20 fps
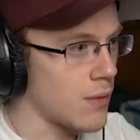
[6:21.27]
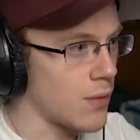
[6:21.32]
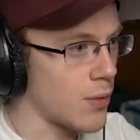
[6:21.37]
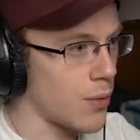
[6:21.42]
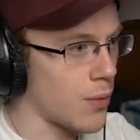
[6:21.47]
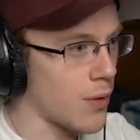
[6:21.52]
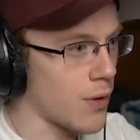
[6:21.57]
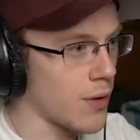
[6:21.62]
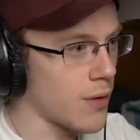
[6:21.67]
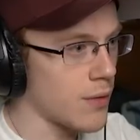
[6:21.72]

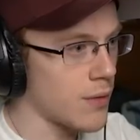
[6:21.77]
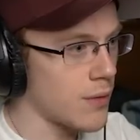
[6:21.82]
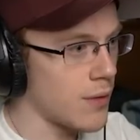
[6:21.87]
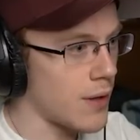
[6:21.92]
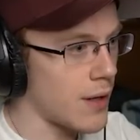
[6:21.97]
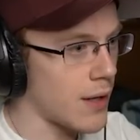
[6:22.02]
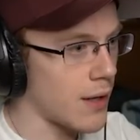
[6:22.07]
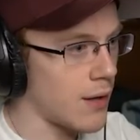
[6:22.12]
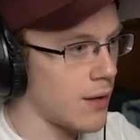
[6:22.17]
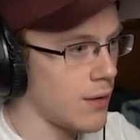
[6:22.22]
Door.
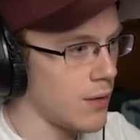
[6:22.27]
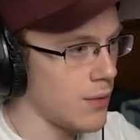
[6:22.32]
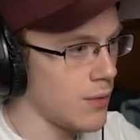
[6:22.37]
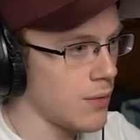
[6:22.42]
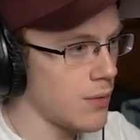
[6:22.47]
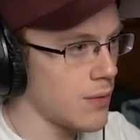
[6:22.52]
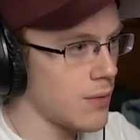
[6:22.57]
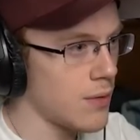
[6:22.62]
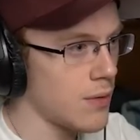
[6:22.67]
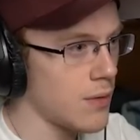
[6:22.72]
Thank you.
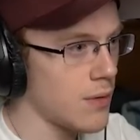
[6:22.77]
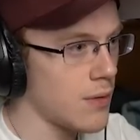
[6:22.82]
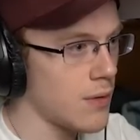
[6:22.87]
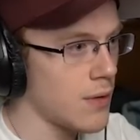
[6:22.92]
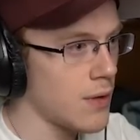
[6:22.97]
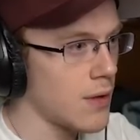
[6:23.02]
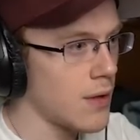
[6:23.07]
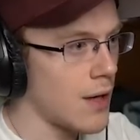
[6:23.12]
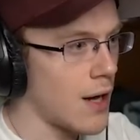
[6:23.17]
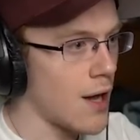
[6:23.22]

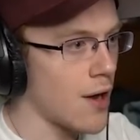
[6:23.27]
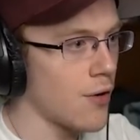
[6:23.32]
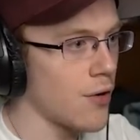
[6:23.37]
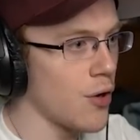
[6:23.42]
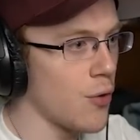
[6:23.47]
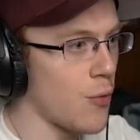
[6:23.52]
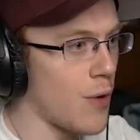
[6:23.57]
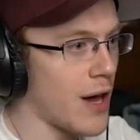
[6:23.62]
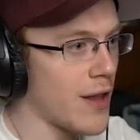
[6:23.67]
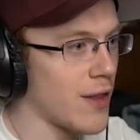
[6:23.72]
I don't
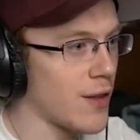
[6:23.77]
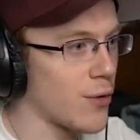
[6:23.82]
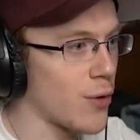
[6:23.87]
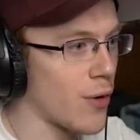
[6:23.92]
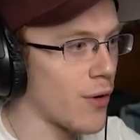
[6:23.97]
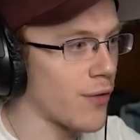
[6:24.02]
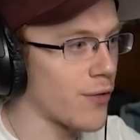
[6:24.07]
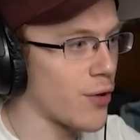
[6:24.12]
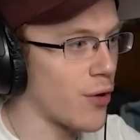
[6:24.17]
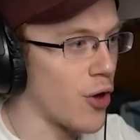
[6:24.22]
know why the
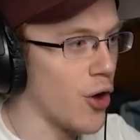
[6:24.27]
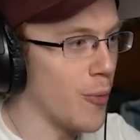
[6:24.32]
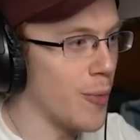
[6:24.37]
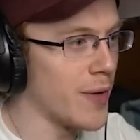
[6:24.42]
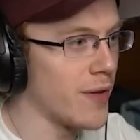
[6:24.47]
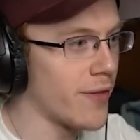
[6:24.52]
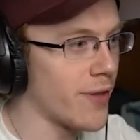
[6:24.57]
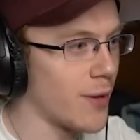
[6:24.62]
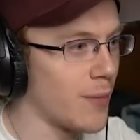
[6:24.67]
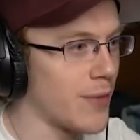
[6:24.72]
doors don't
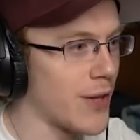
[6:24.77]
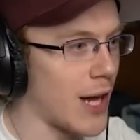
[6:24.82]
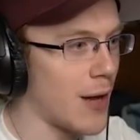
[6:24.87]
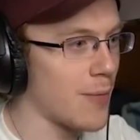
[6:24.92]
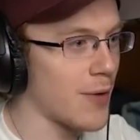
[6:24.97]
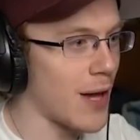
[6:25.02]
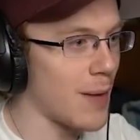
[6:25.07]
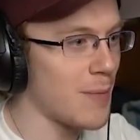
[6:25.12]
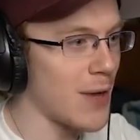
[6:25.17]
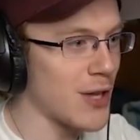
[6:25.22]
open
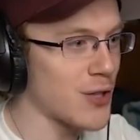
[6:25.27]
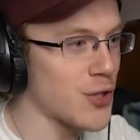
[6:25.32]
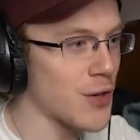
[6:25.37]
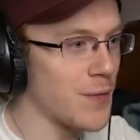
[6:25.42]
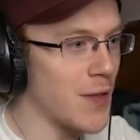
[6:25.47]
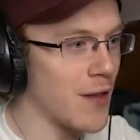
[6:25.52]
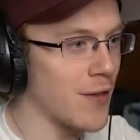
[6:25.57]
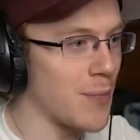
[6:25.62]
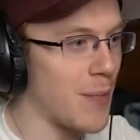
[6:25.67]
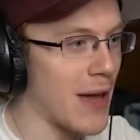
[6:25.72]
sometimes. I'm not sure if
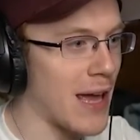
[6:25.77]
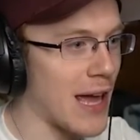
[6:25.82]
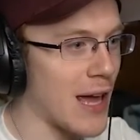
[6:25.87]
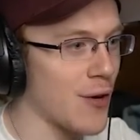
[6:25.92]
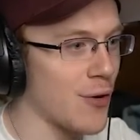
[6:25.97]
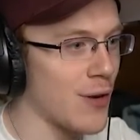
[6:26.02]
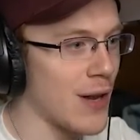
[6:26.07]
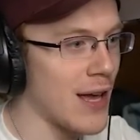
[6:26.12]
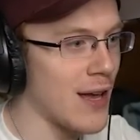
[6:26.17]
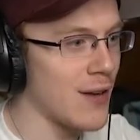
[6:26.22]
that's my
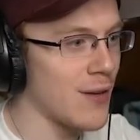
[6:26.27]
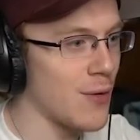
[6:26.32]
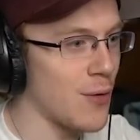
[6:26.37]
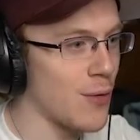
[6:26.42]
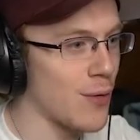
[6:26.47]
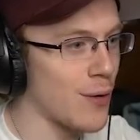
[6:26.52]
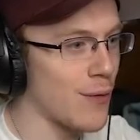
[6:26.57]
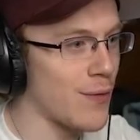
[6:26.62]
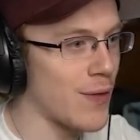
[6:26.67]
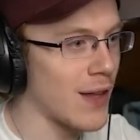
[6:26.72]
internet
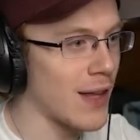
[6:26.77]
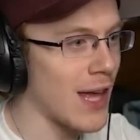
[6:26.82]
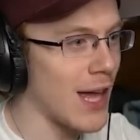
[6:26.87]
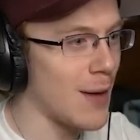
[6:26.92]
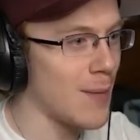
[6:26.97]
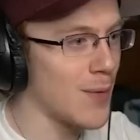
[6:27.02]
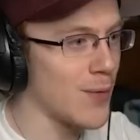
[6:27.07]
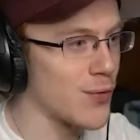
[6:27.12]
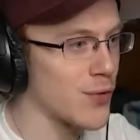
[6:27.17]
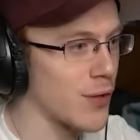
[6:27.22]
or if the
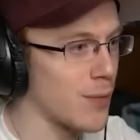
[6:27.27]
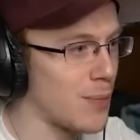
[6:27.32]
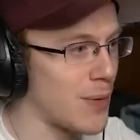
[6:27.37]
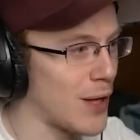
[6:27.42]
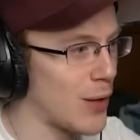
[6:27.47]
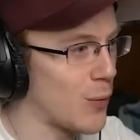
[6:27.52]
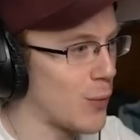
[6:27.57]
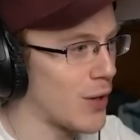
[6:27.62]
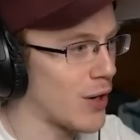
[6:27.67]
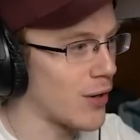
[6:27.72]
game is just
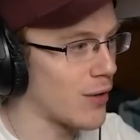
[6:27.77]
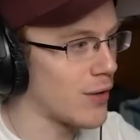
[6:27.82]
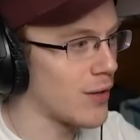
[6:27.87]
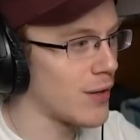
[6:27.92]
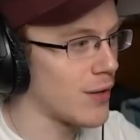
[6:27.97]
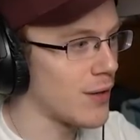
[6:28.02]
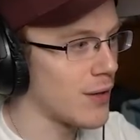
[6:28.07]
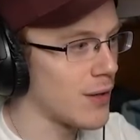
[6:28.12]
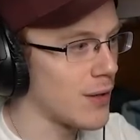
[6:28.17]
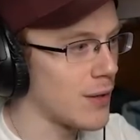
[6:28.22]
being weird.
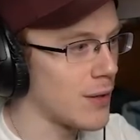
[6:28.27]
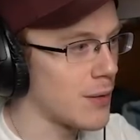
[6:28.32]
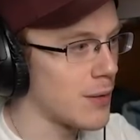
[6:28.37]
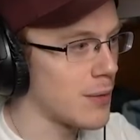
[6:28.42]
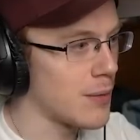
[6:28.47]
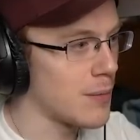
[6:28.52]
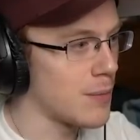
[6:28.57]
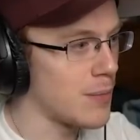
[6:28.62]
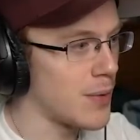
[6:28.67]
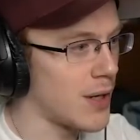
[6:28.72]

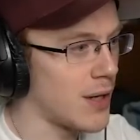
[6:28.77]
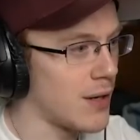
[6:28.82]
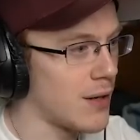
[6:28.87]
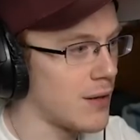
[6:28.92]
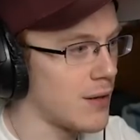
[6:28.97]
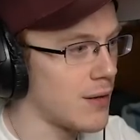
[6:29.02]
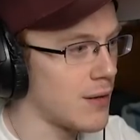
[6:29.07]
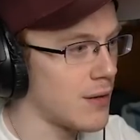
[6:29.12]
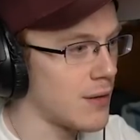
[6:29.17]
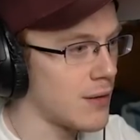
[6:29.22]
But
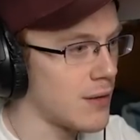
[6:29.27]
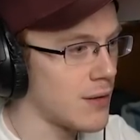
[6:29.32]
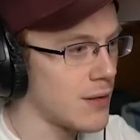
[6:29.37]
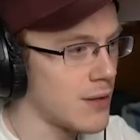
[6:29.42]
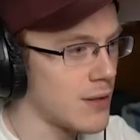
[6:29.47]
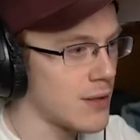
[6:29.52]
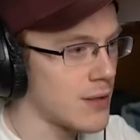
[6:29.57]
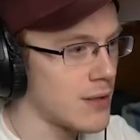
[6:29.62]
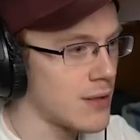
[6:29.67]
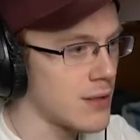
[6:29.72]

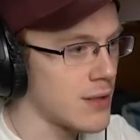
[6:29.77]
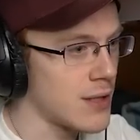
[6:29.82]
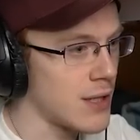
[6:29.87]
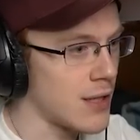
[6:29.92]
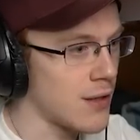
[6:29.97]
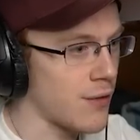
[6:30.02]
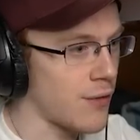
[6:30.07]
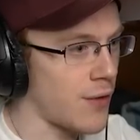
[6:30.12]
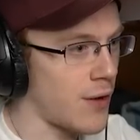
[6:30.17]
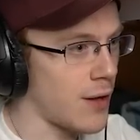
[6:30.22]

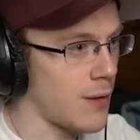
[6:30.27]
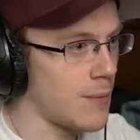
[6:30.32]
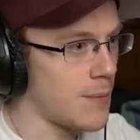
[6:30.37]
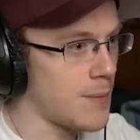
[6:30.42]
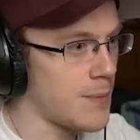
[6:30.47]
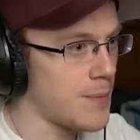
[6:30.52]
it's fine.